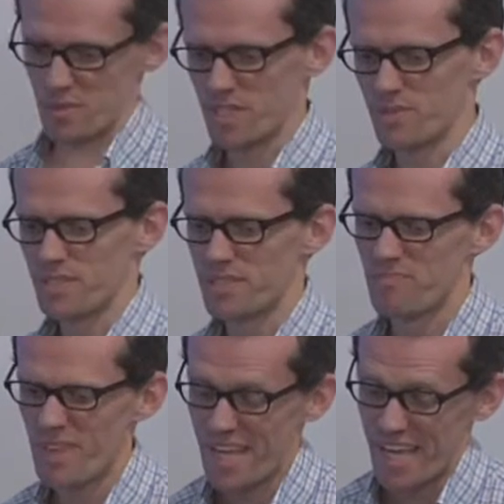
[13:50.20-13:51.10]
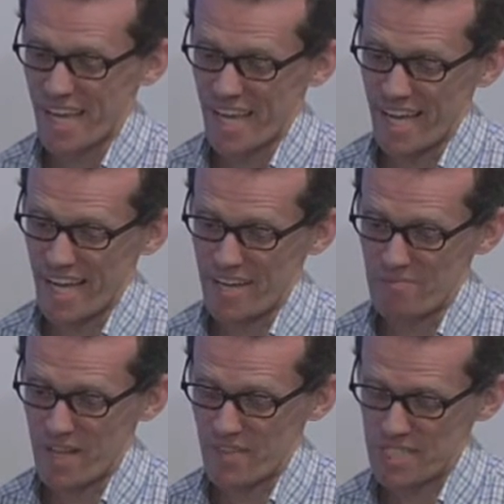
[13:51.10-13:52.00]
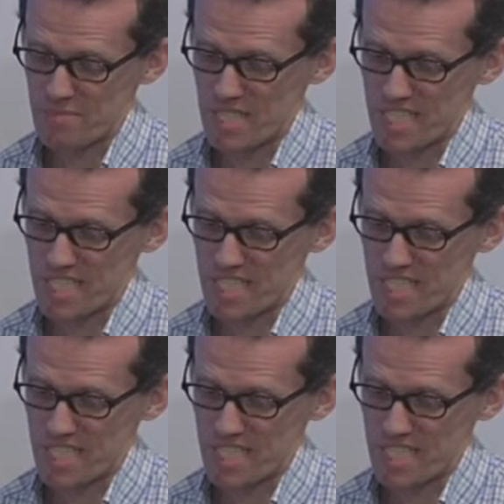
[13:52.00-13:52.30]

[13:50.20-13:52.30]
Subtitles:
to work with. And this